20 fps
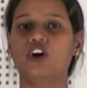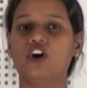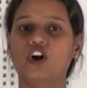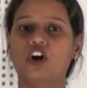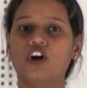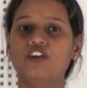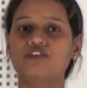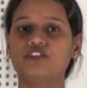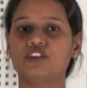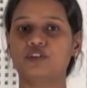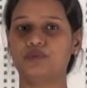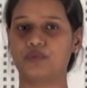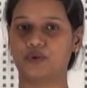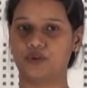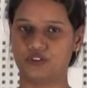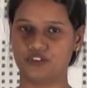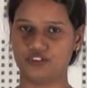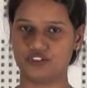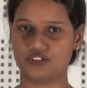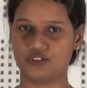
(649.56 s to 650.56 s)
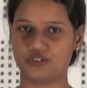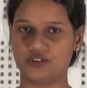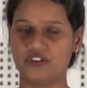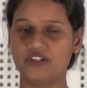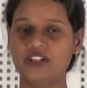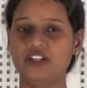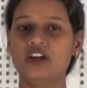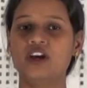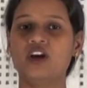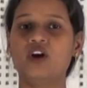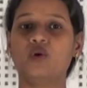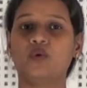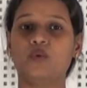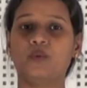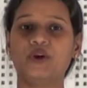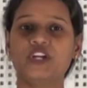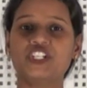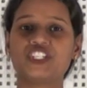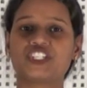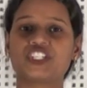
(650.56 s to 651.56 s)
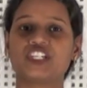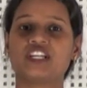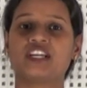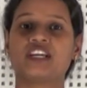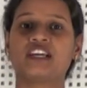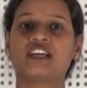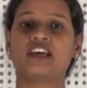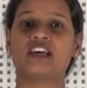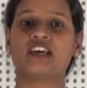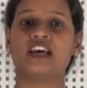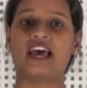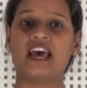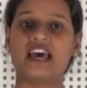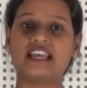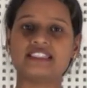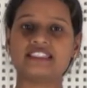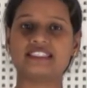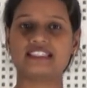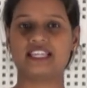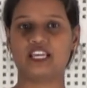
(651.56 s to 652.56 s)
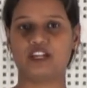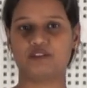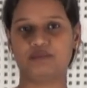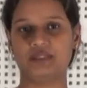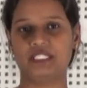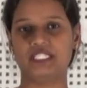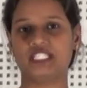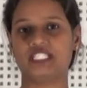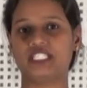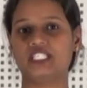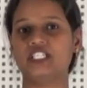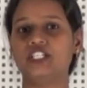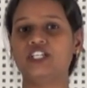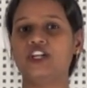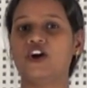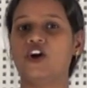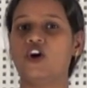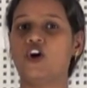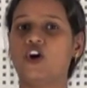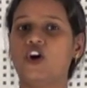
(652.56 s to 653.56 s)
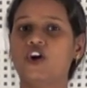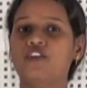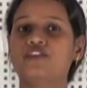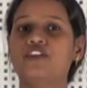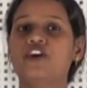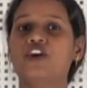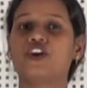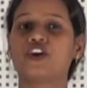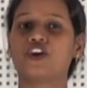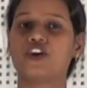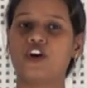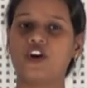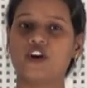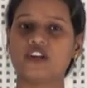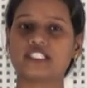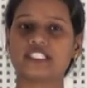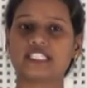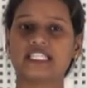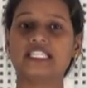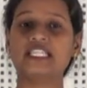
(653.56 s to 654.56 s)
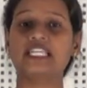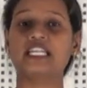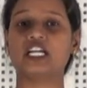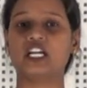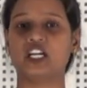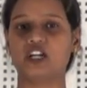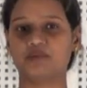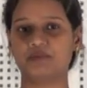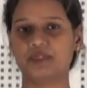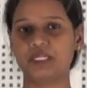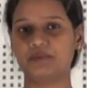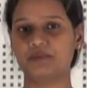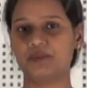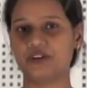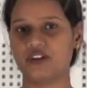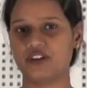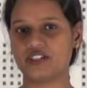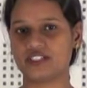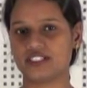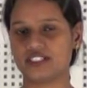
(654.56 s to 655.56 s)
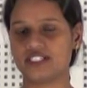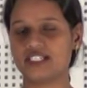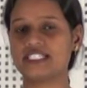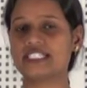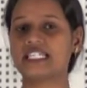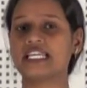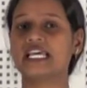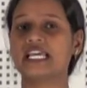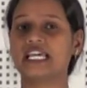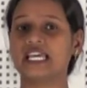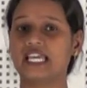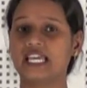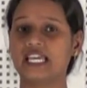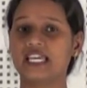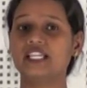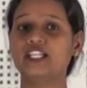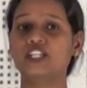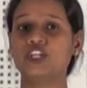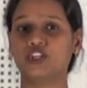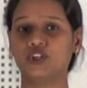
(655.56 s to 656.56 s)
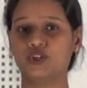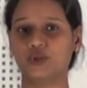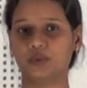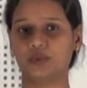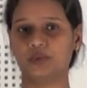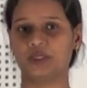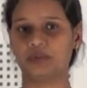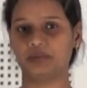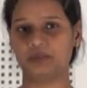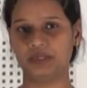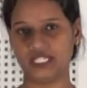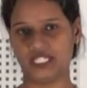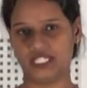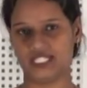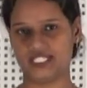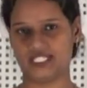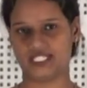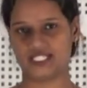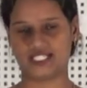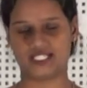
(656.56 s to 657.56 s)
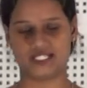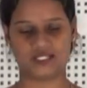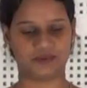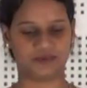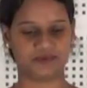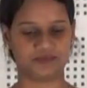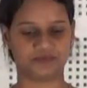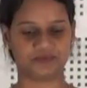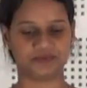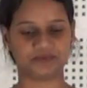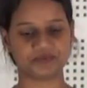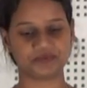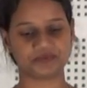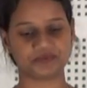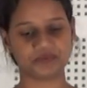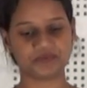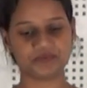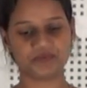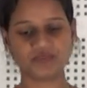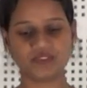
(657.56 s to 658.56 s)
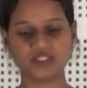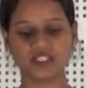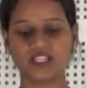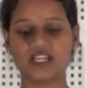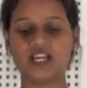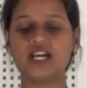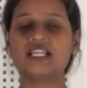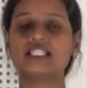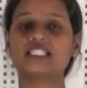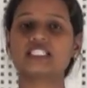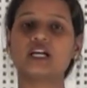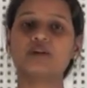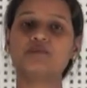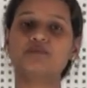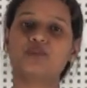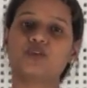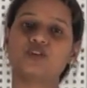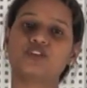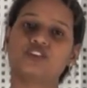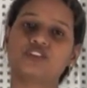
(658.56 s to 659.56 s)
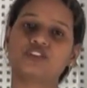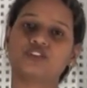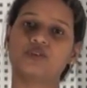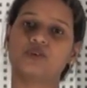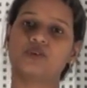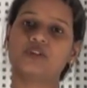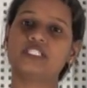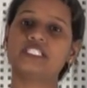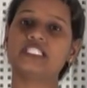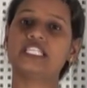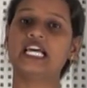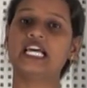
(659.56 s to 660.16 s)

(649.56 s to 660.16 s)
of a protozoan which has the ability of causing amoebiosis in human beings. Some protozoans